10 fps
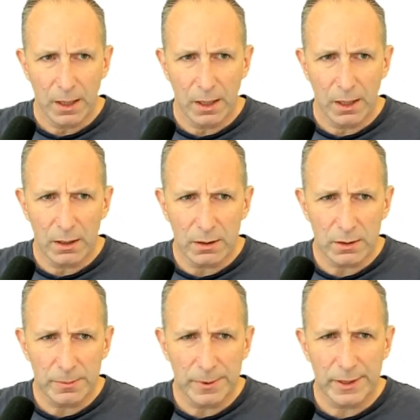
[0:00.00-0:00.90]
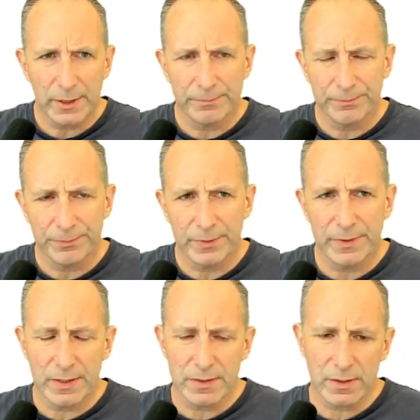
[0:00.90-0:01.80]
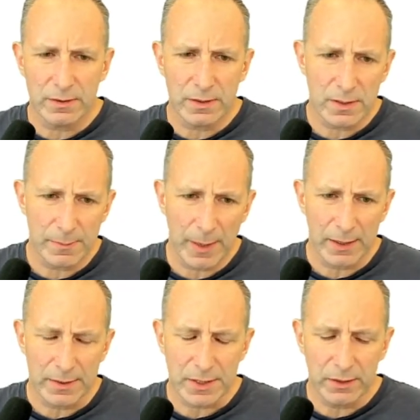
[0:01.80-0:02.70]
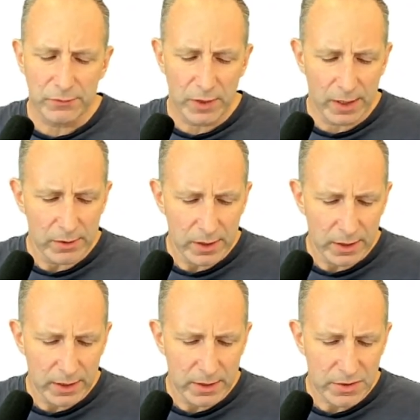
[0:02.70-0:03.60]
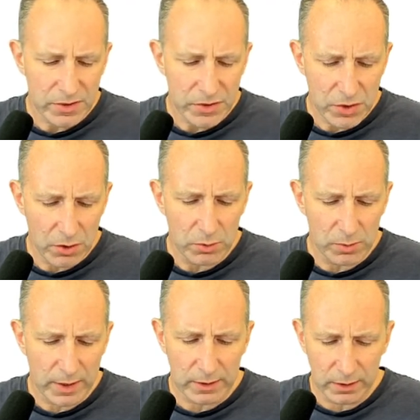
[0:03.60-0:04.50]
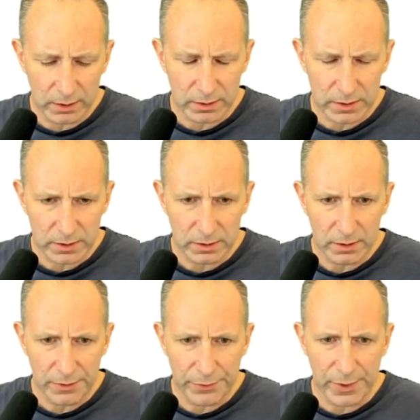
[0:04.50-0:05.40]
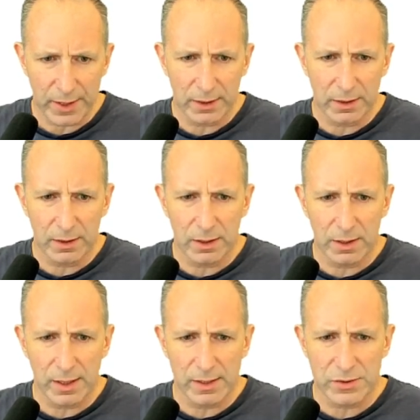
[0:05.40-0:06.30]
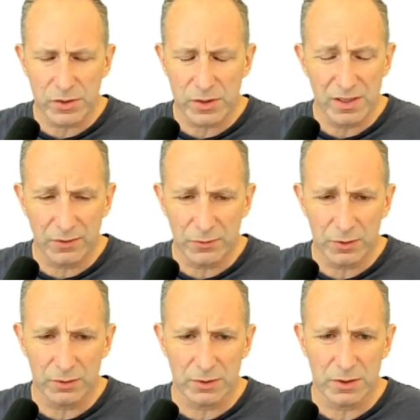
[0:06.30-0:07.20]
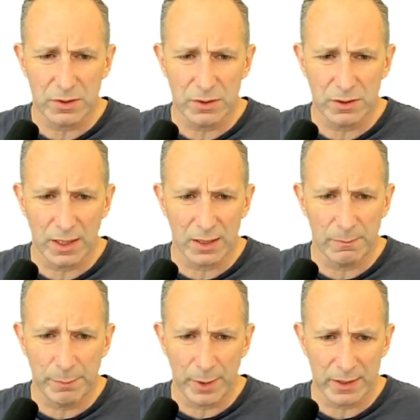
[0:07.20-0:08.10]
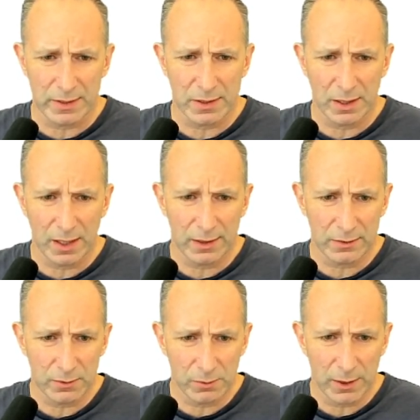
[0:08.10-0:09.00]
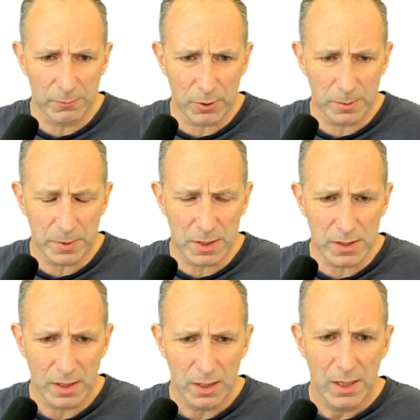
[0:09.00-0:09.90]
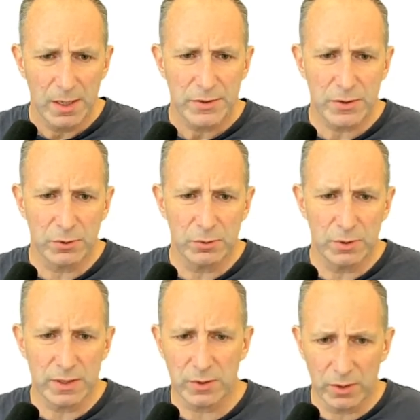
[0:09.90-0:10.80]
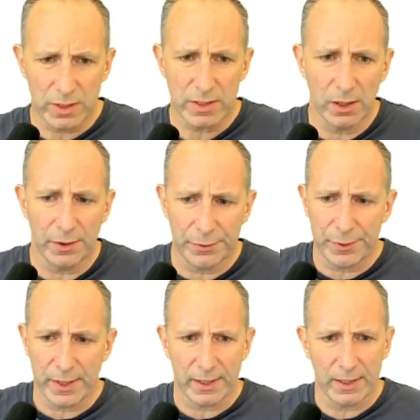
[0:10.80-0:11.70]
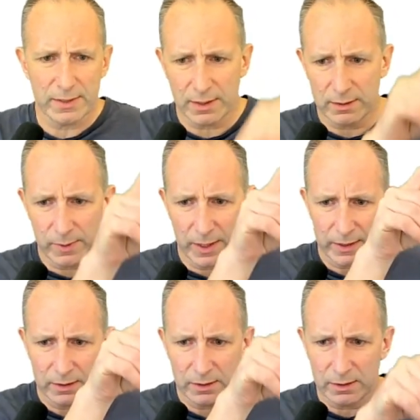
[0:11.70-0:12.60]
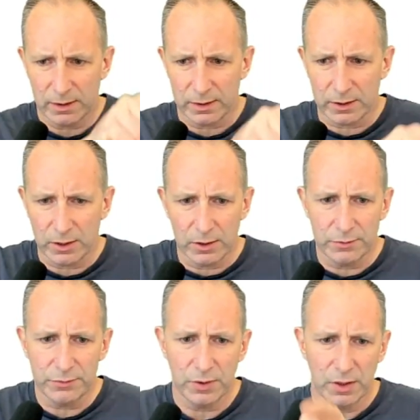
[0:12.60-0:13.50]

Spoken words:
arguably there's a balance. If an area is so red hot, then it's just difficult to get a bite at the right properties. So it's an odd thing. It's kind of like a curve